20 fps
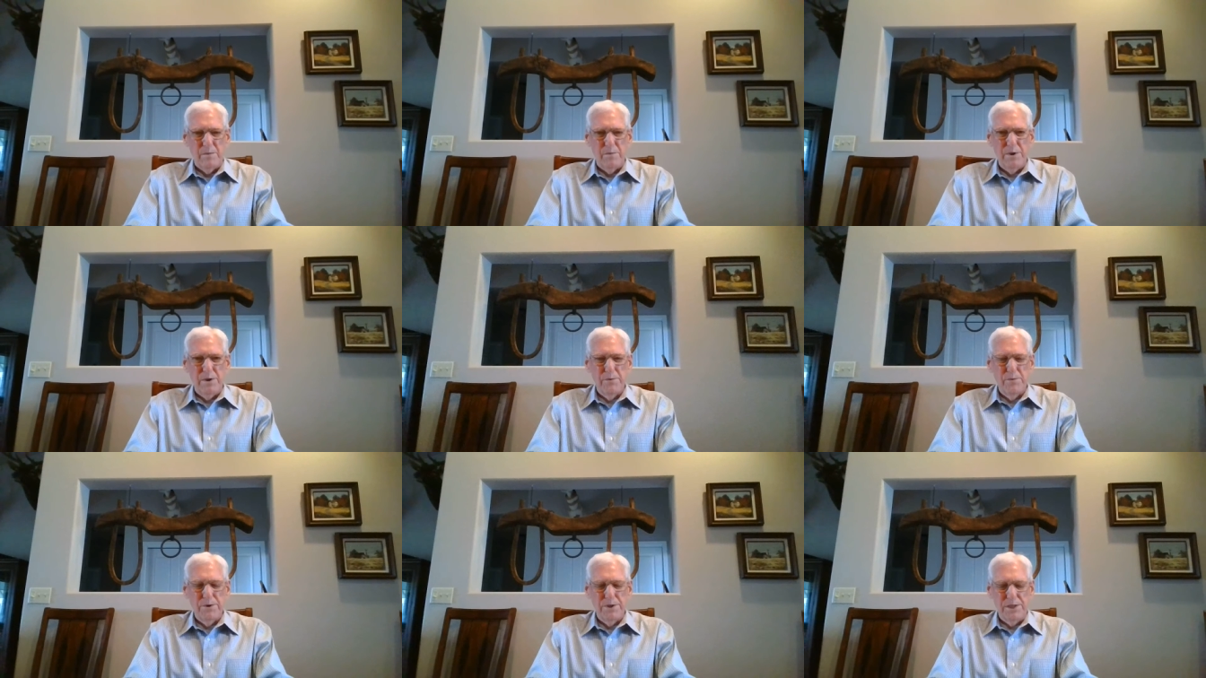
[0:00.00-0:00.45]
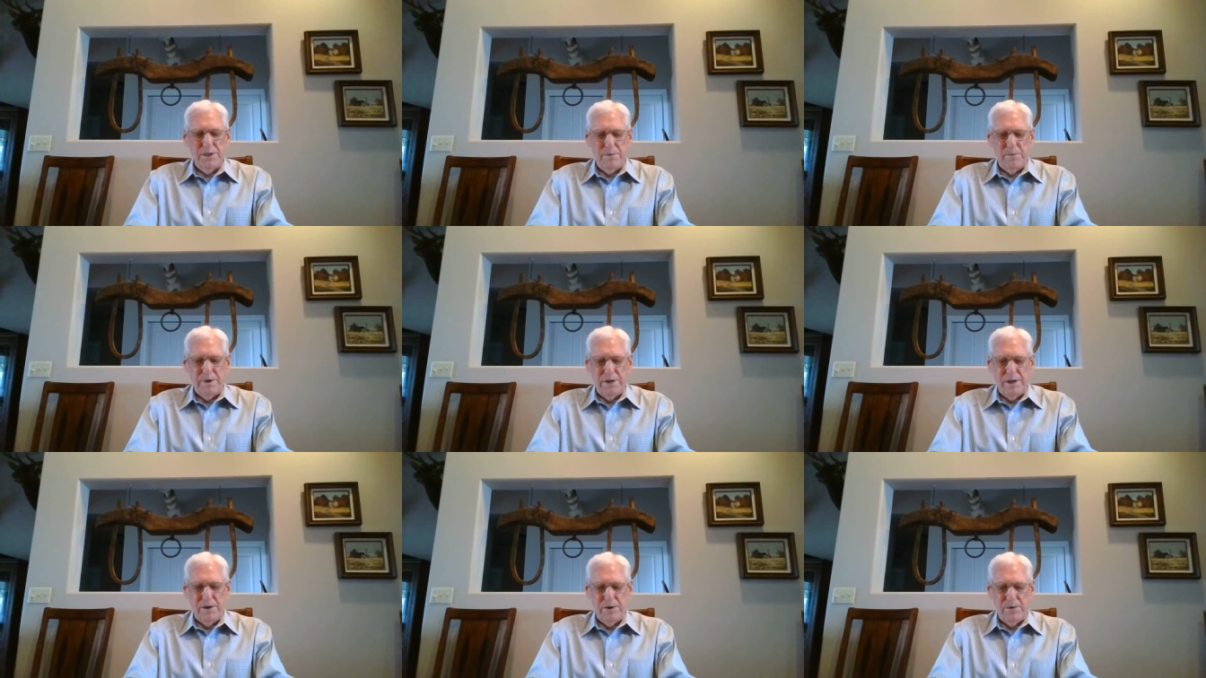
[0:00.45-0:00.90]
Be with
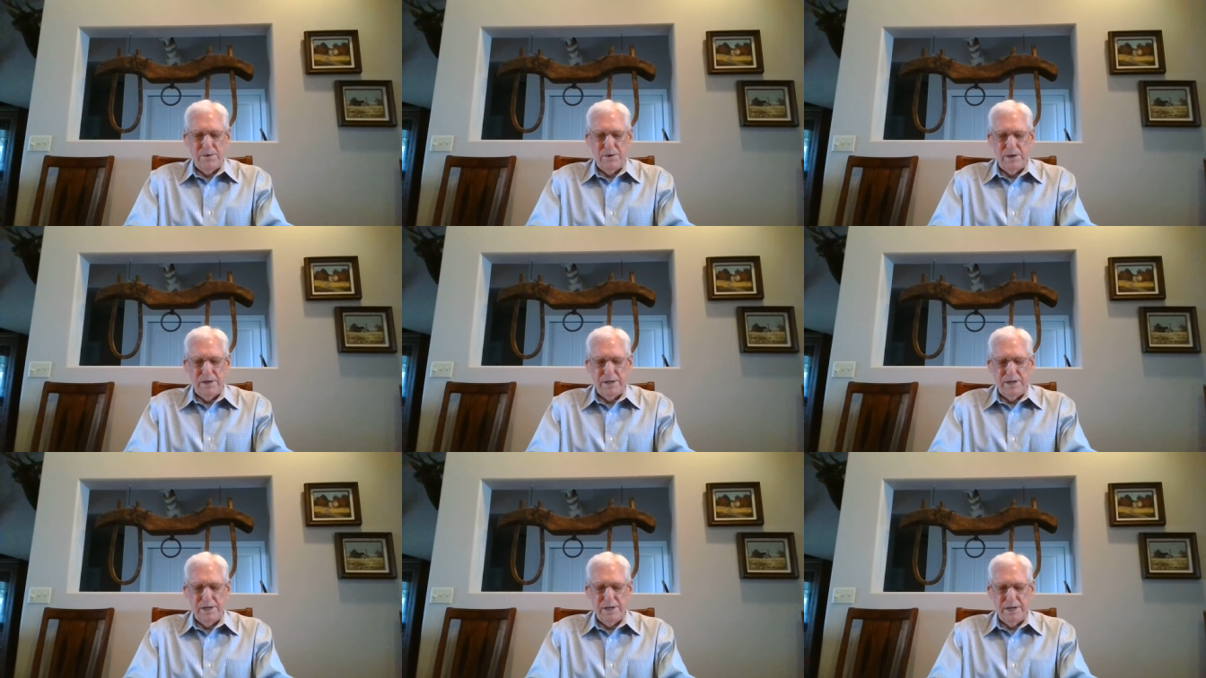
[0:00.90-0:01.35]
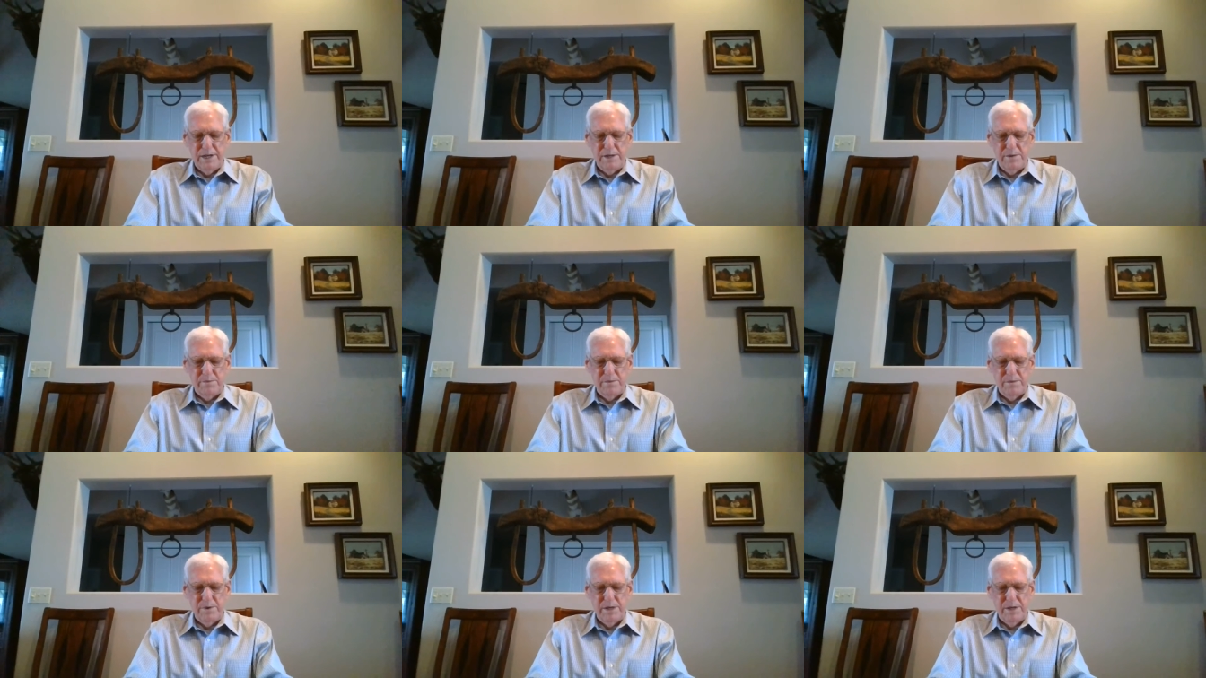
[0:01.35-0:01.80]
them now and lead
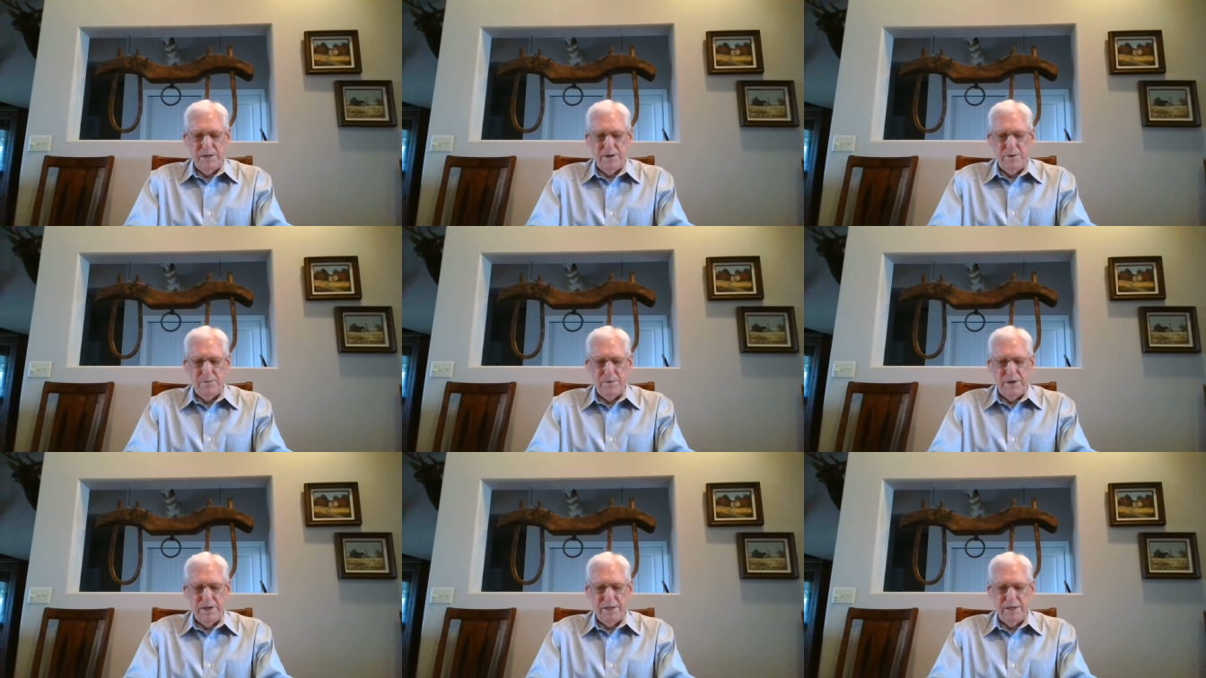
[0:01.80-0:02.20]
them in their